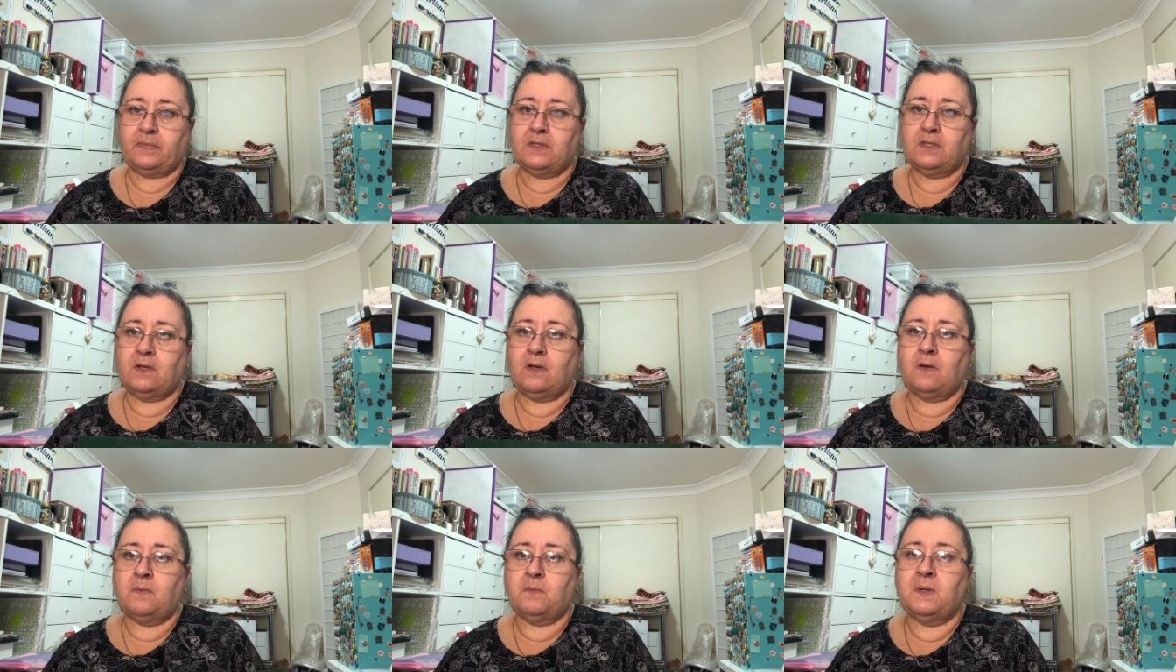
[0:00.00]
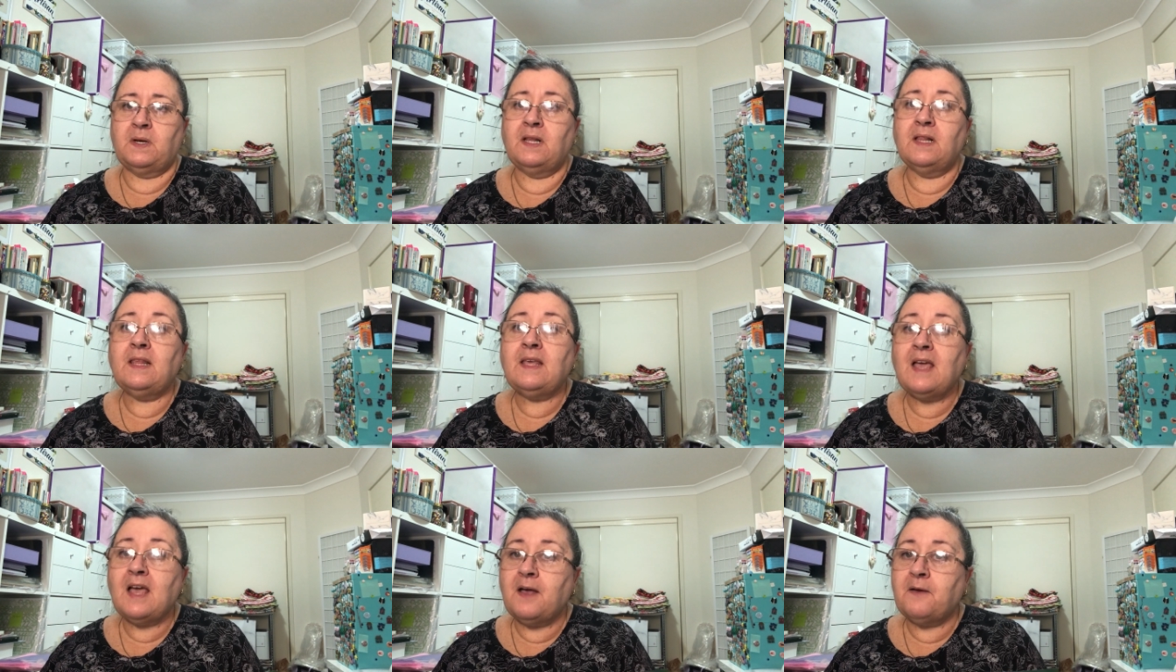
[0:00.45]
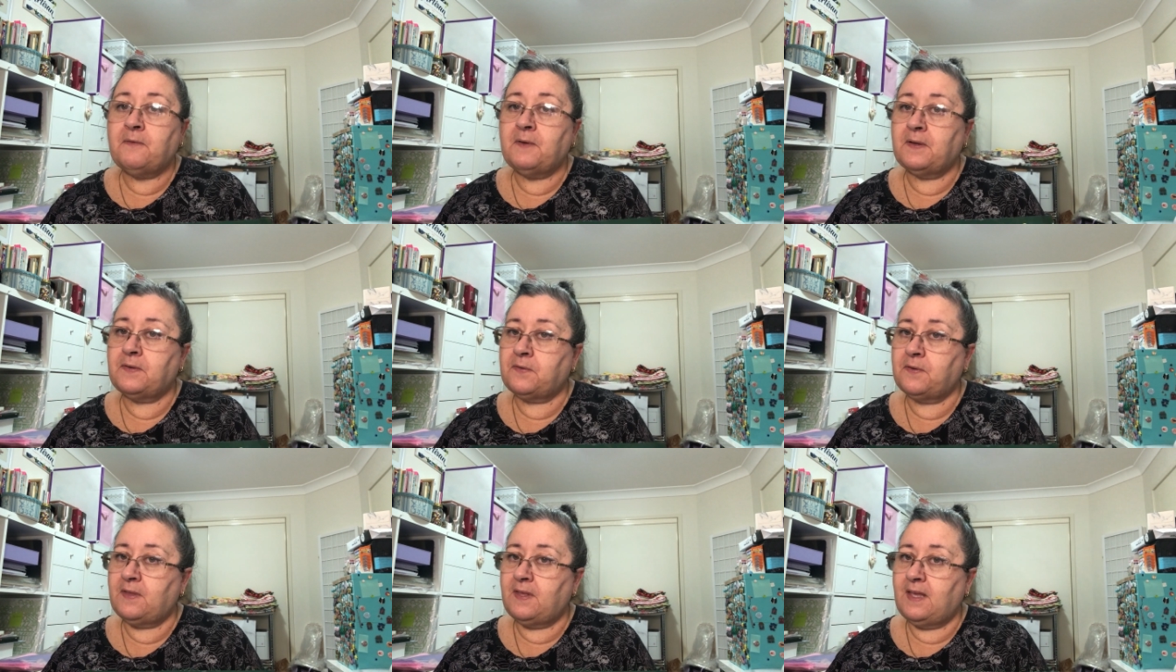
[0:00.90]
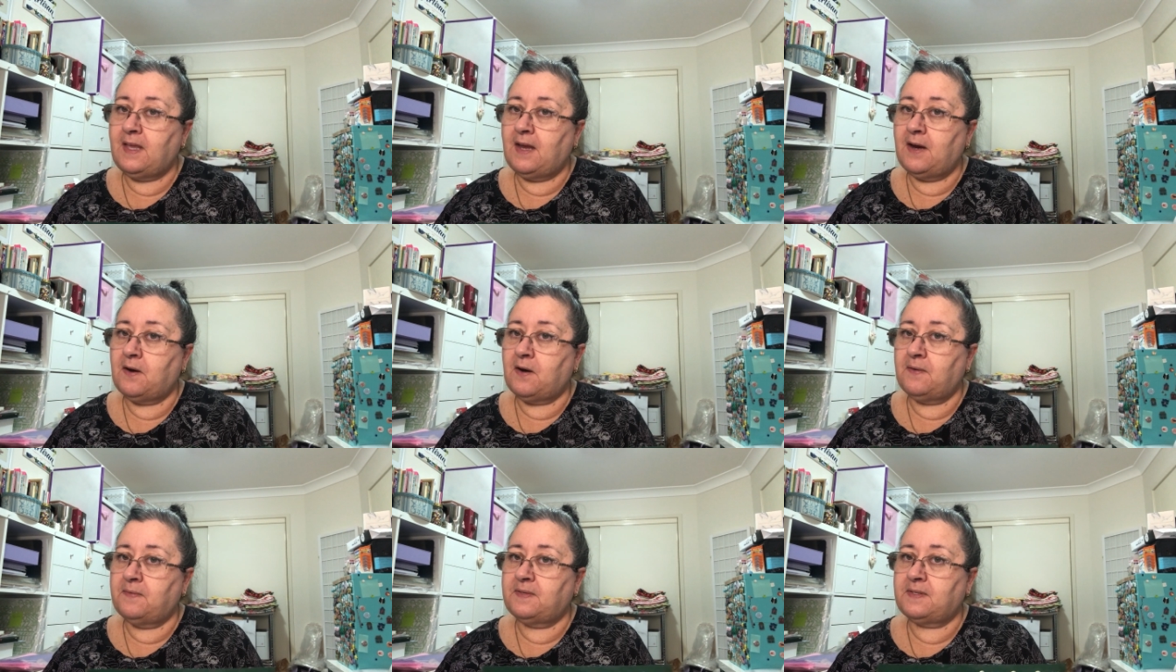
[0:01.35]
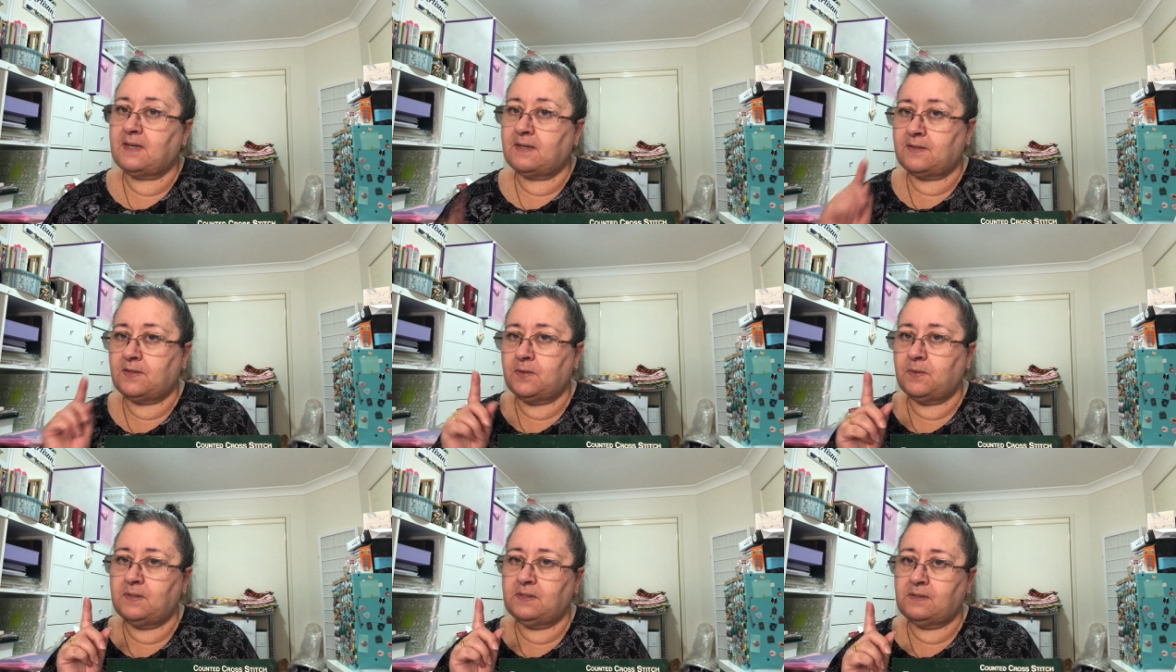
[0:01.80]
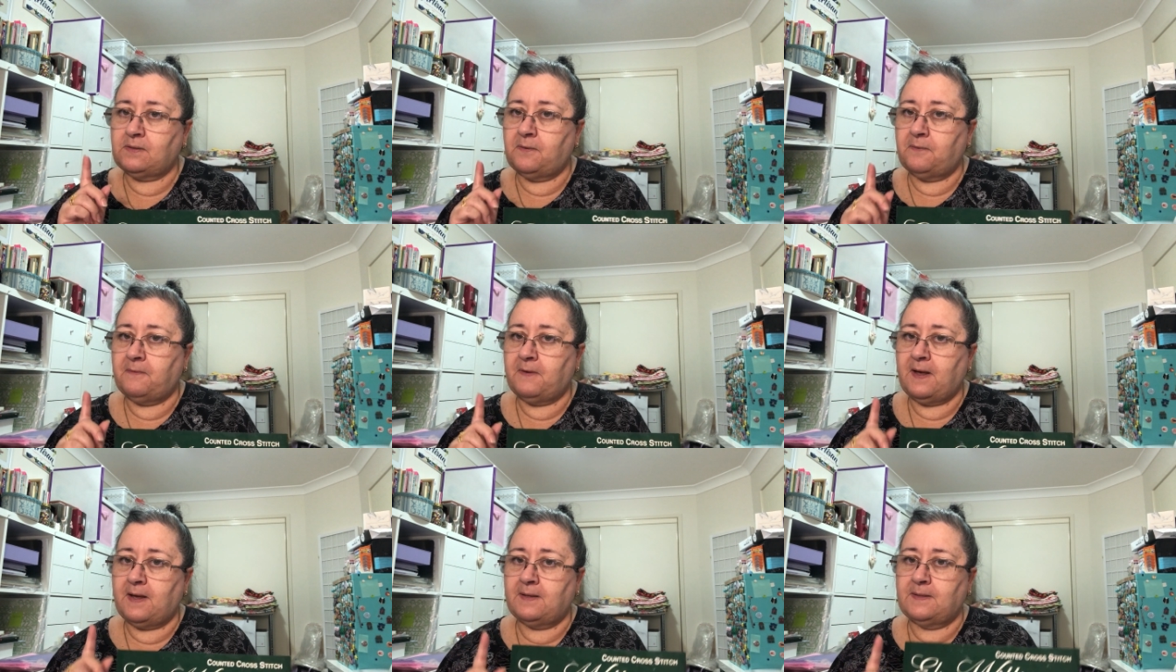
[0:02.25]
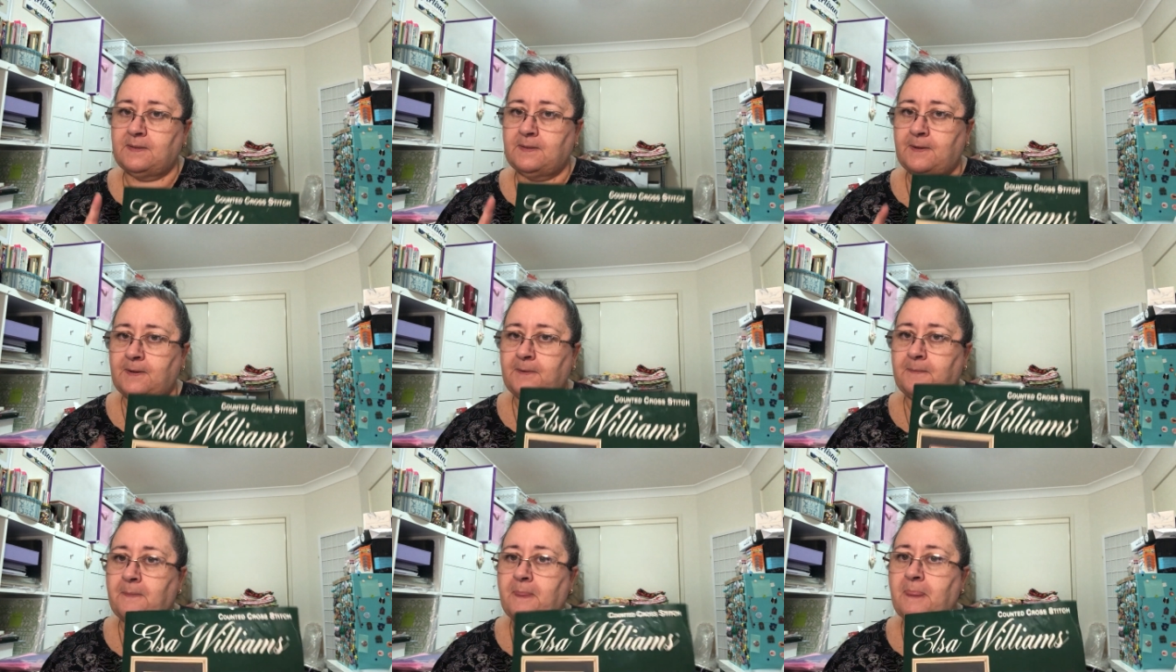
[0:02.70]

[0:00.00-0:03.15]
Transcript: So we're nearly halfway through the year and I've stuck to it so far, so